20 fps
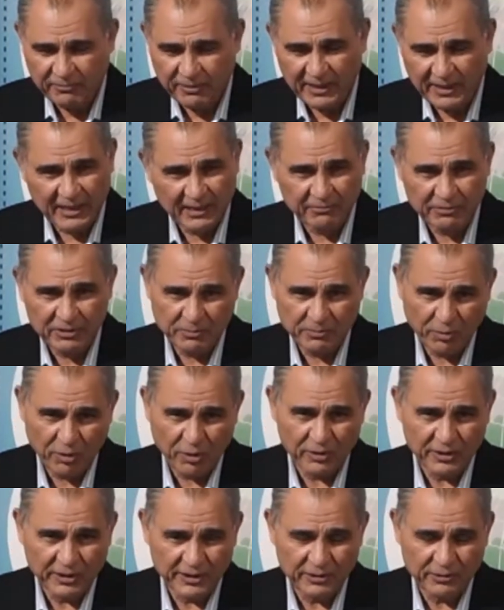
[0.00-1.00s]
While I was
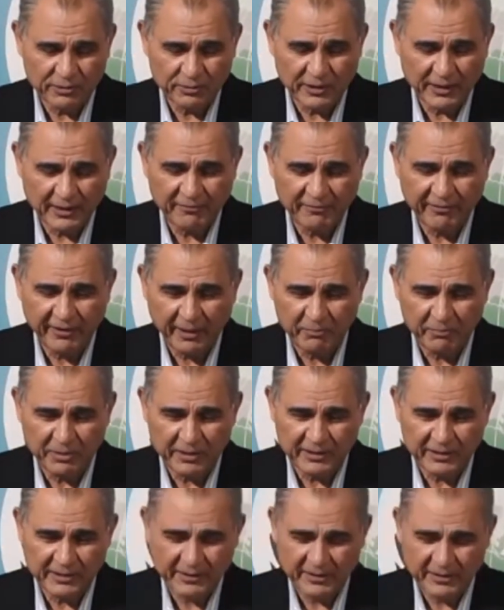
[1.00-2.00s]
born into that
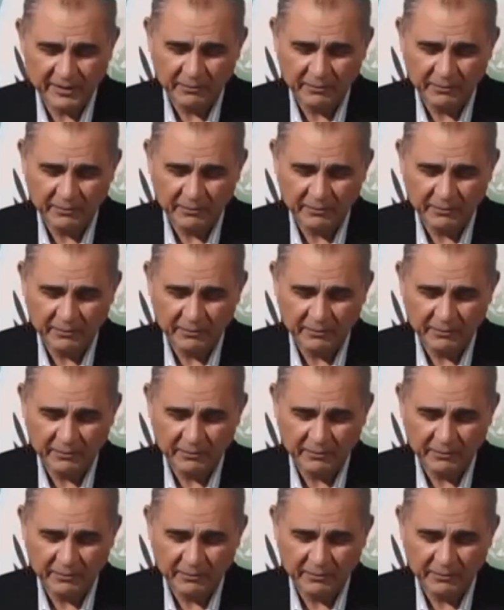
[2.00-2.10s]
family,